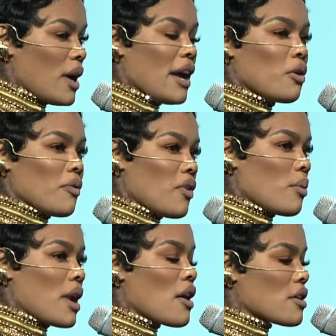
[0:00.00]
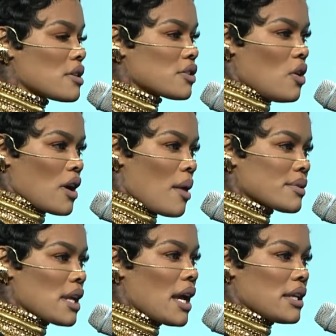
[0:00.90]
I ain't going front. When I heard the song, I
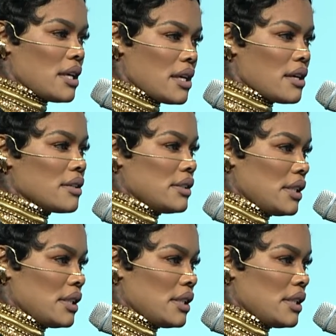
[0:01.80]
was like, yeah,